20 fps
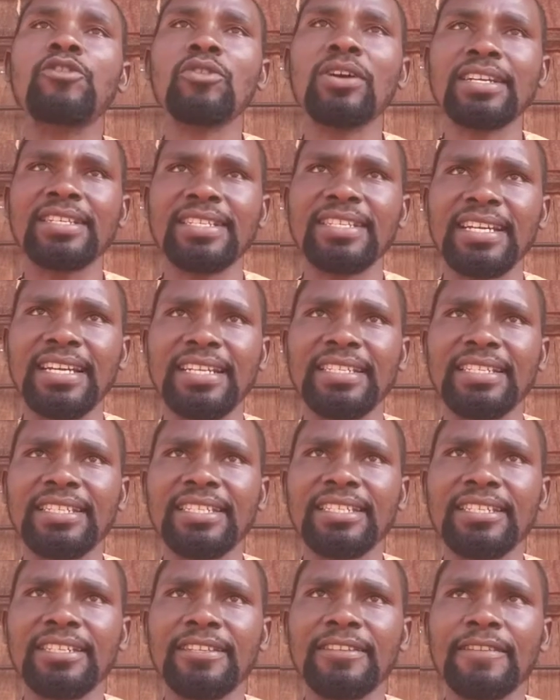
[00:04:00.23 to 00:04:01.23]
to
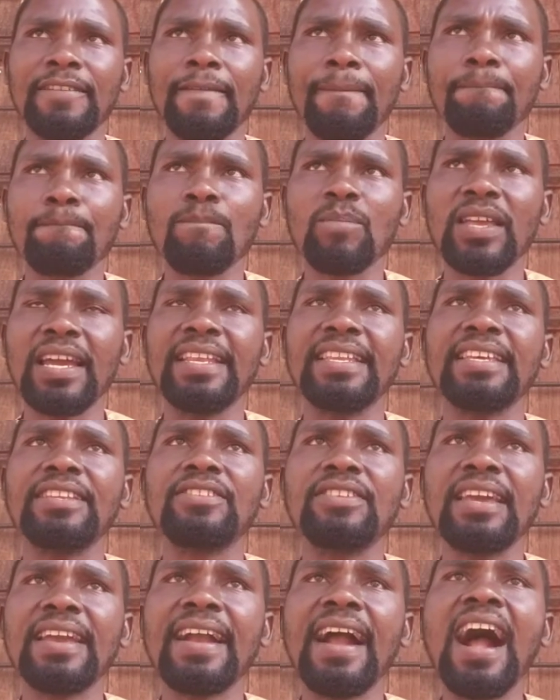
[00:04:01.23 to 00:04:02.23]
exchange and
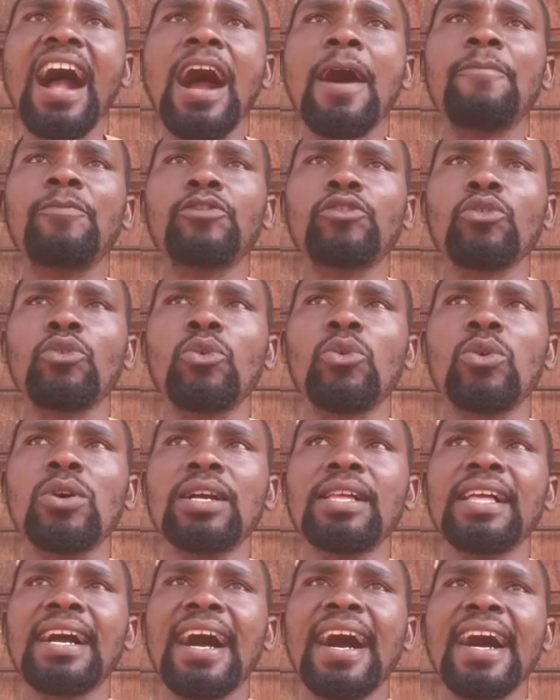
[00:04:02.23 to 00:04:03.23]
they have to
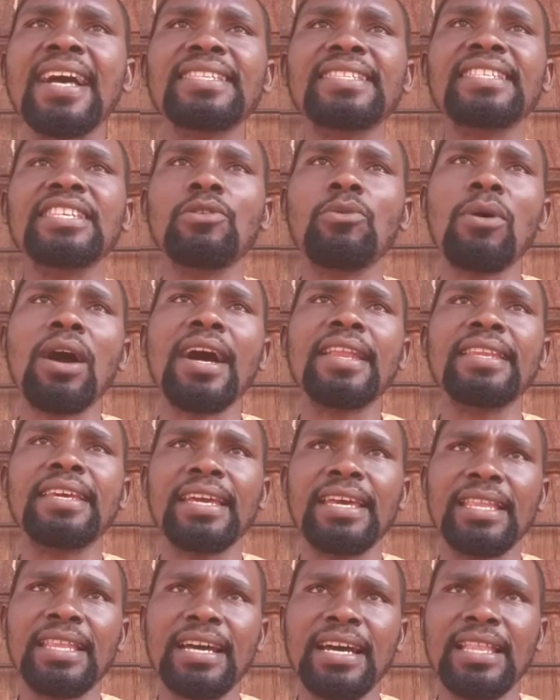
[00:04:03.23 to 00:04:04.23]
ask one
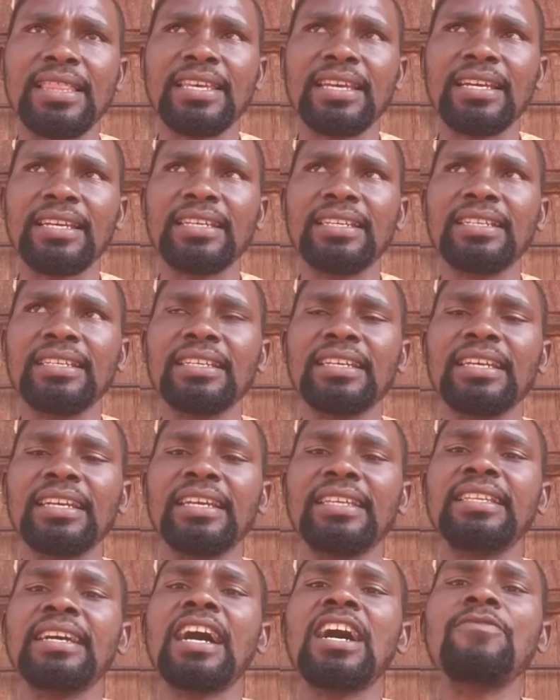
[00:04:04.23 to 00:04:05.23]
another.
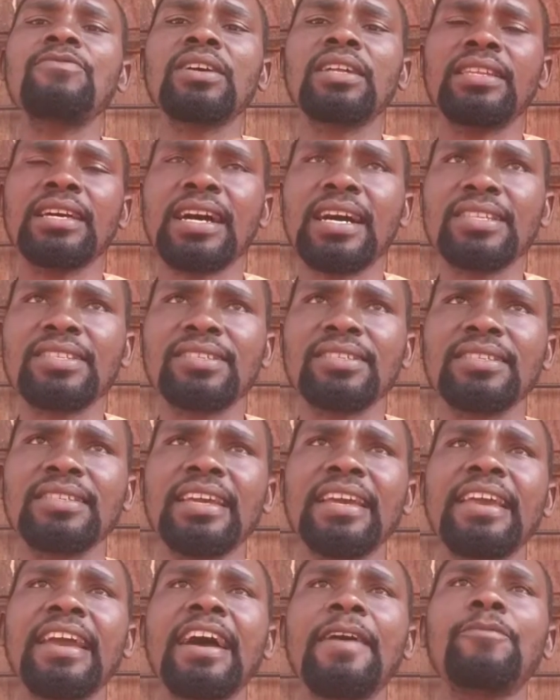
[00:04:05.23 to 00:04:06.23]
And after that,
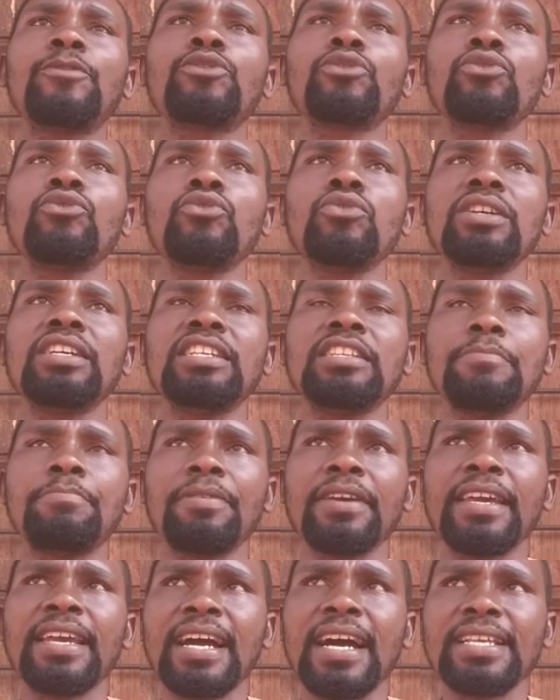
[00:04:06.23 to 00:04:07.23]
they have to do in
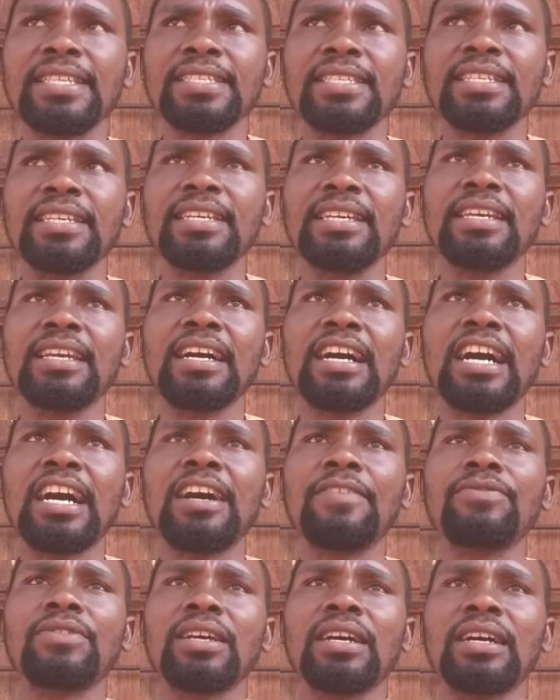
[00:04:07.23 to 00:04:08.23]
pairs.
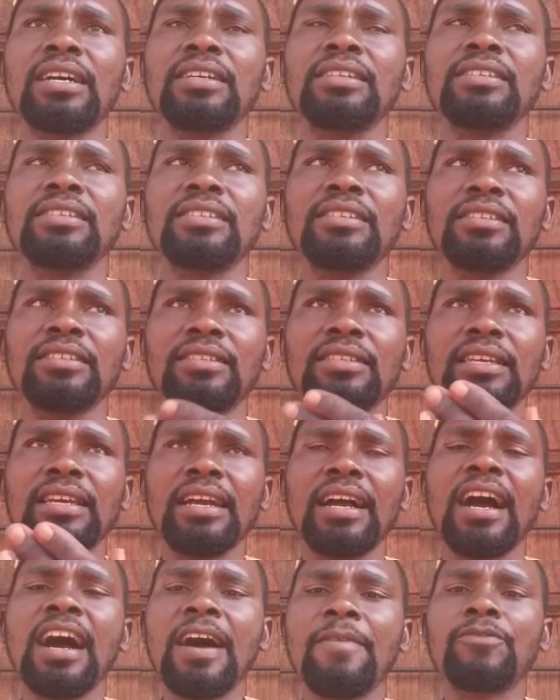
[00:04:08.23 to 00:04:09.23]
After, they
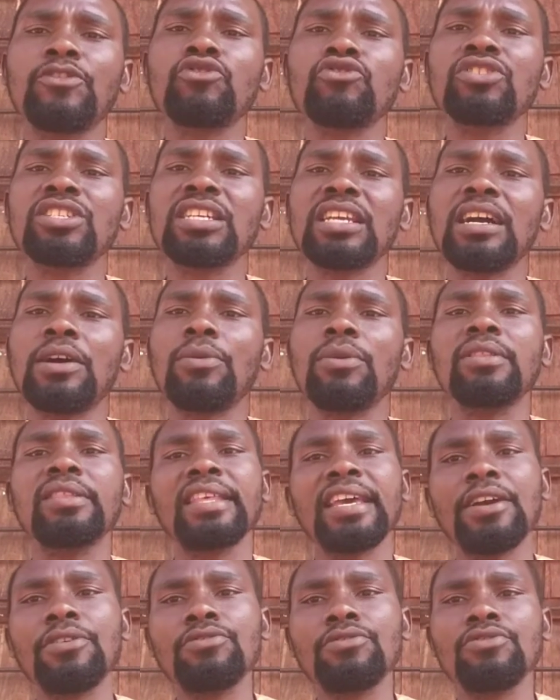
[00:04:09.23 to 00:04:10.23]
have to share with
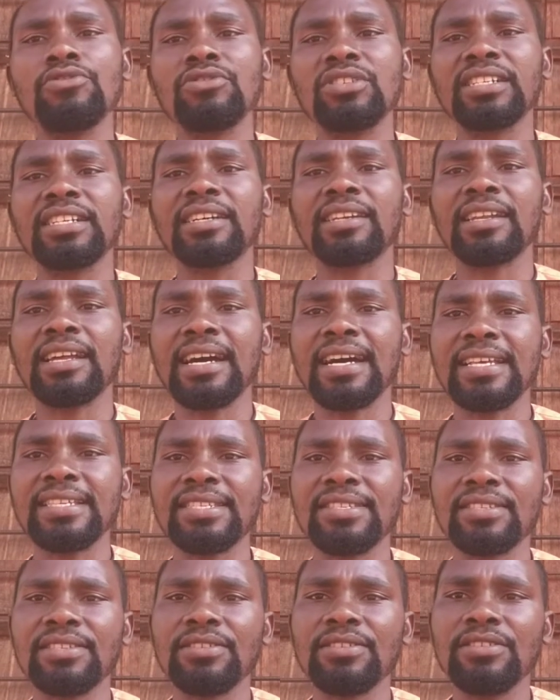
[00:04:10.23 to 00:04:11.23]
the whole
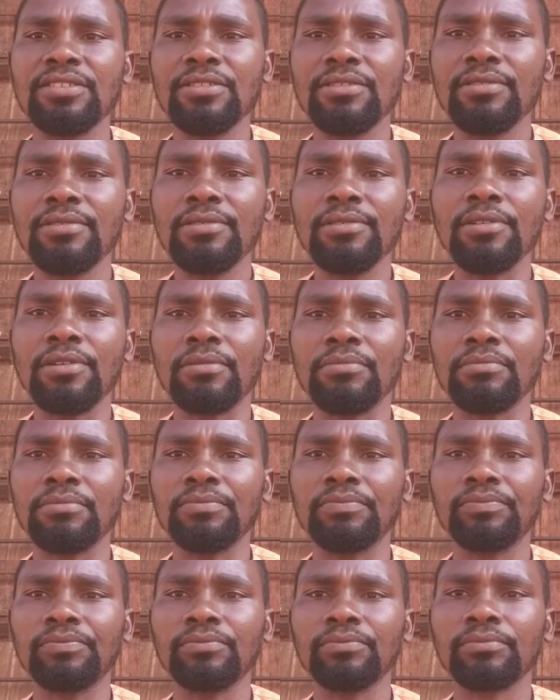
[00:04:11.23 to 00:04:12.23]
classroom.